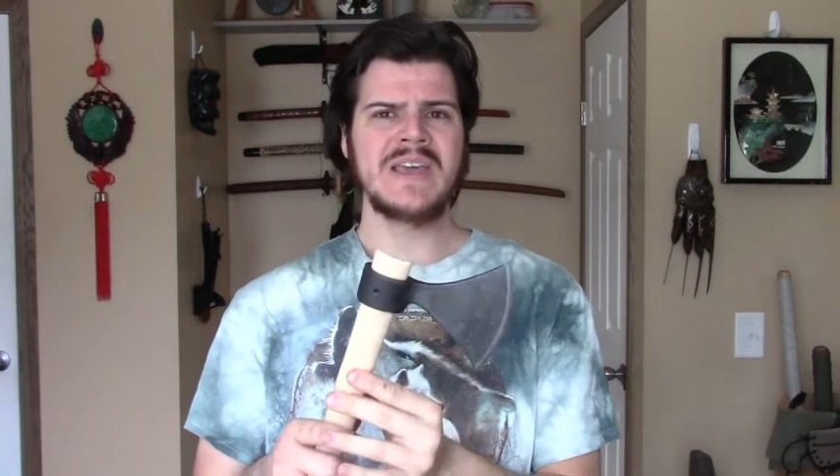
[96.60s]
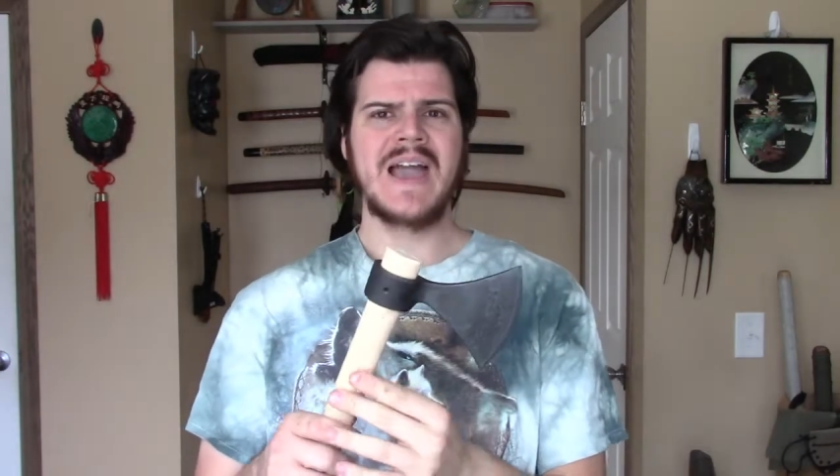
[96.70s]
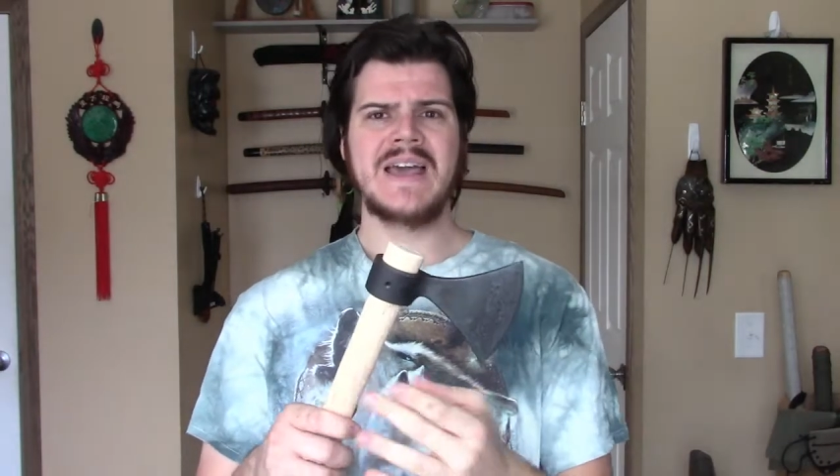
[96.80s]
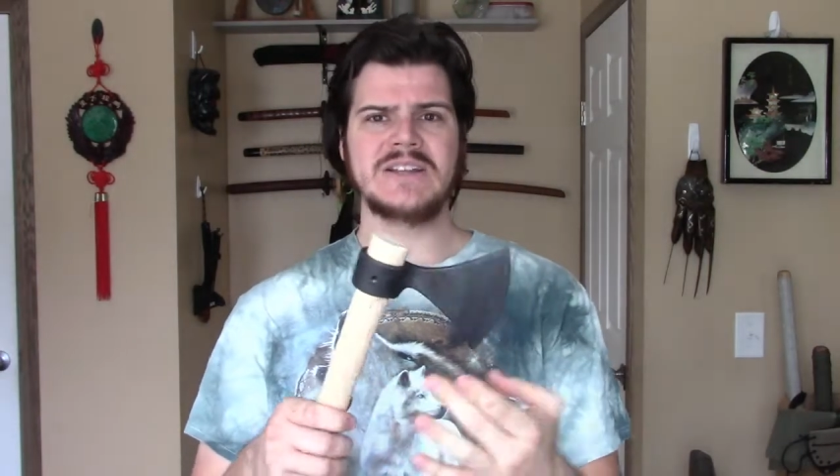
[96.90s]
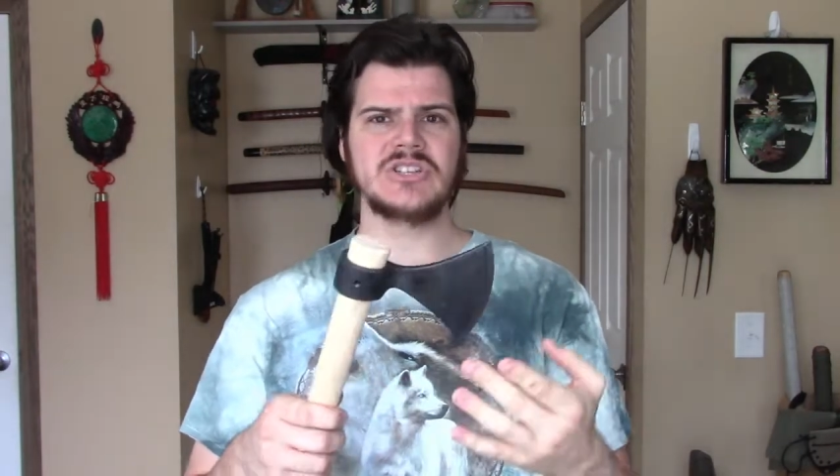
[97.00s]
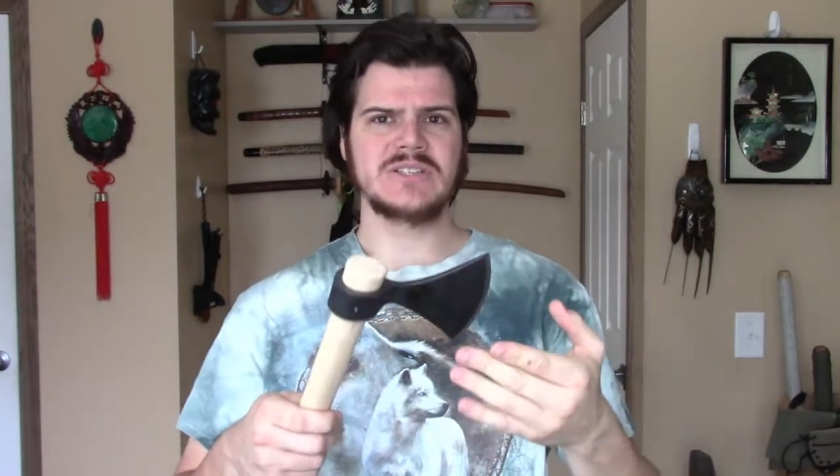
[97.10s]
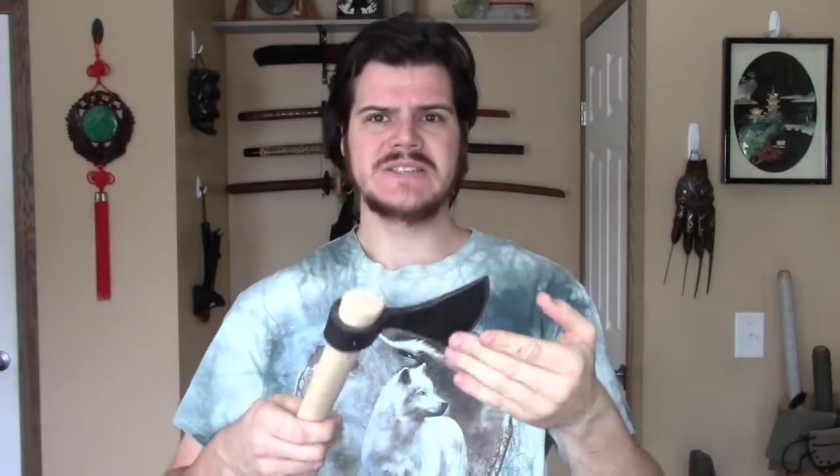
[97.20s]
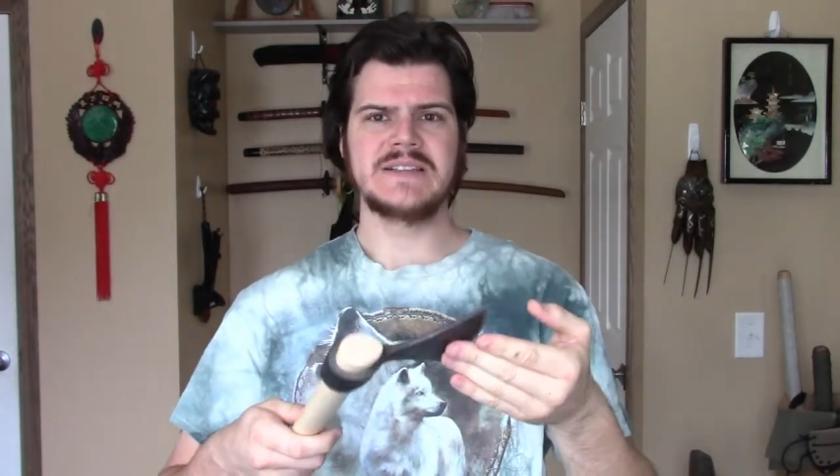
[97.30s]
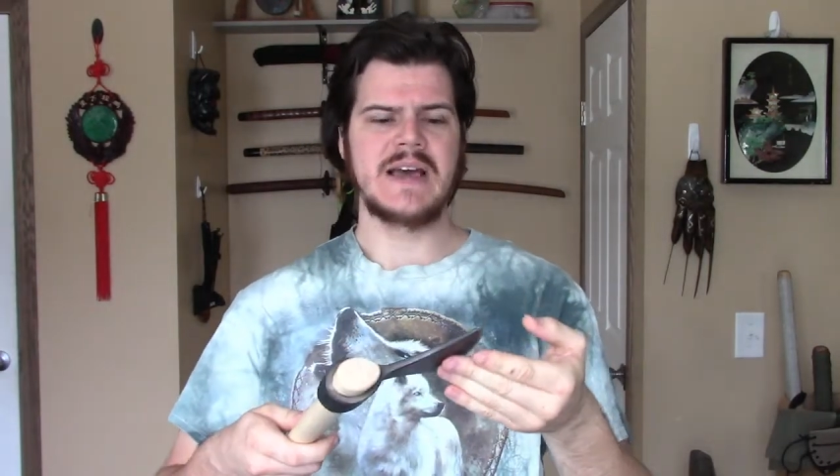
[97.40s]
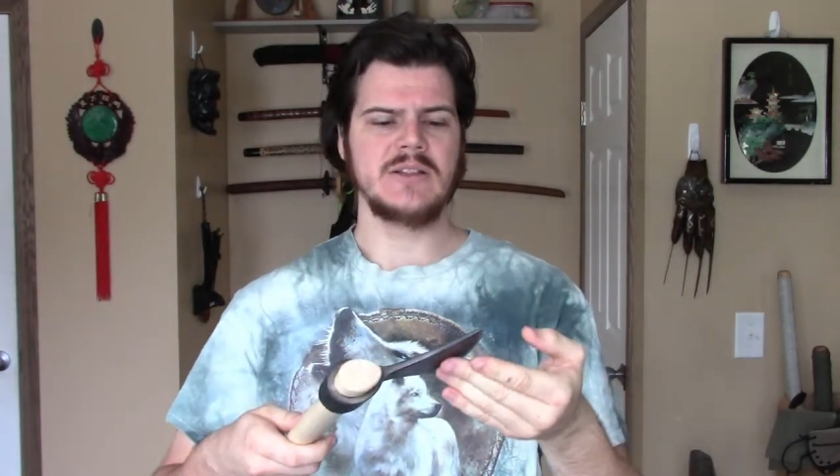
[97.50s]
and it just
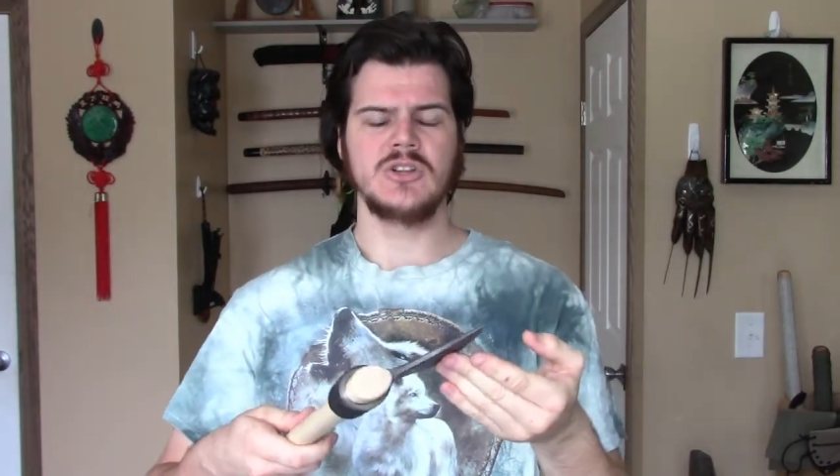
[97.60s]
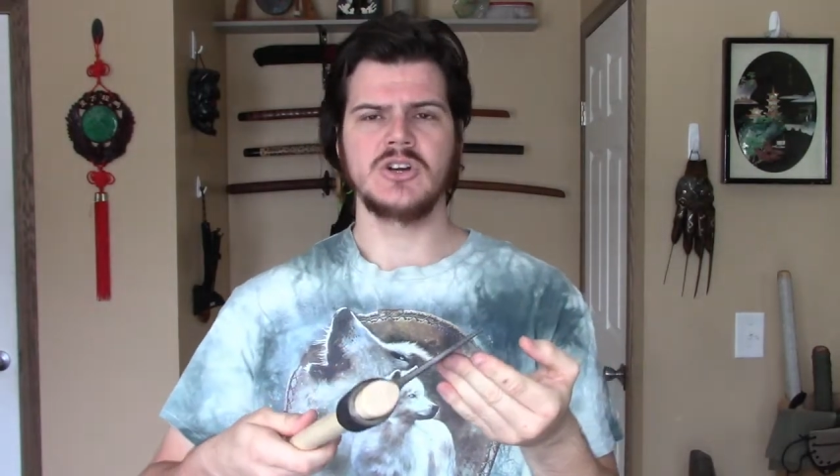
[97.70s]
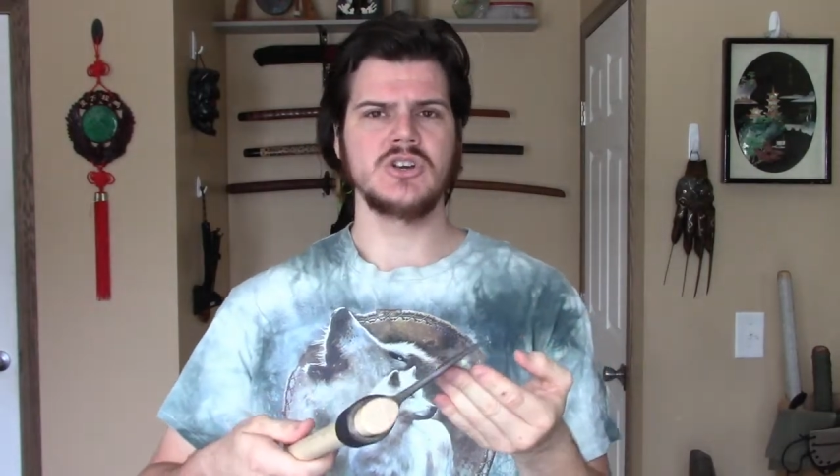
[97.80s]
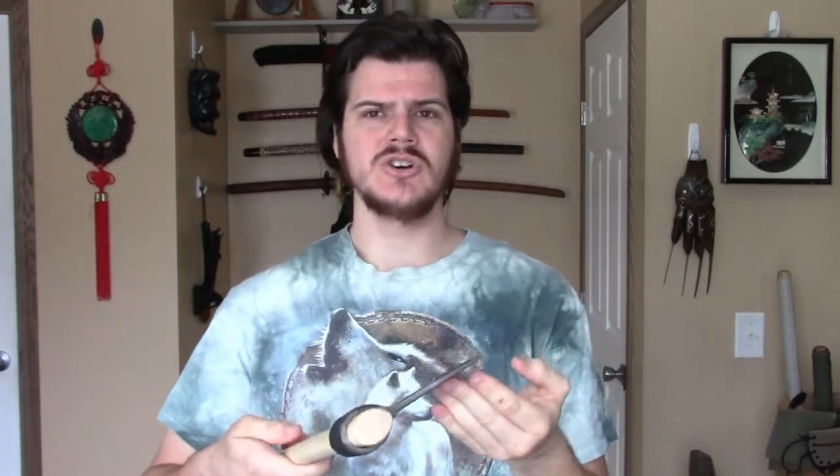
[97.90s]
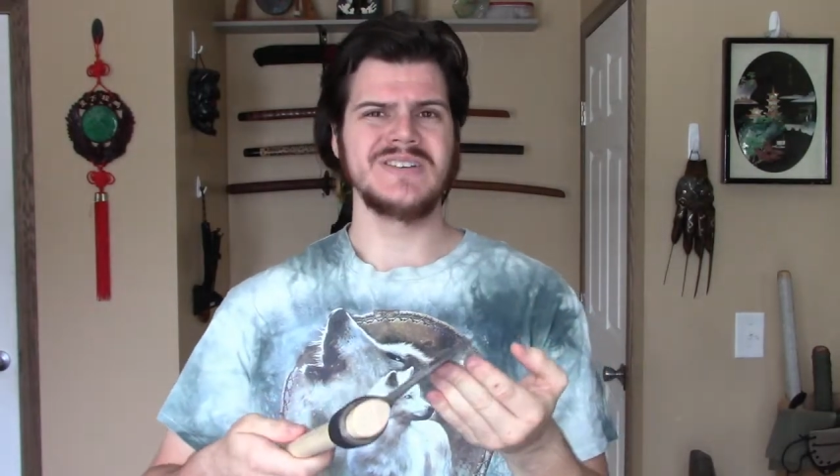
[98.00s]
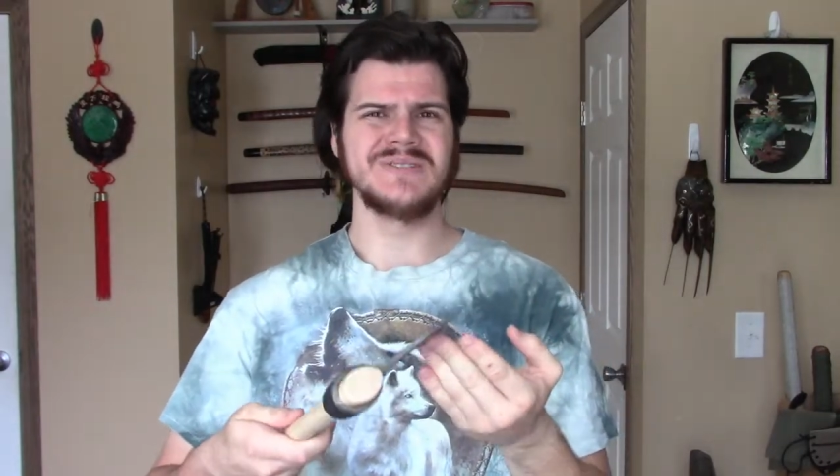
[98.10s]
did not look good.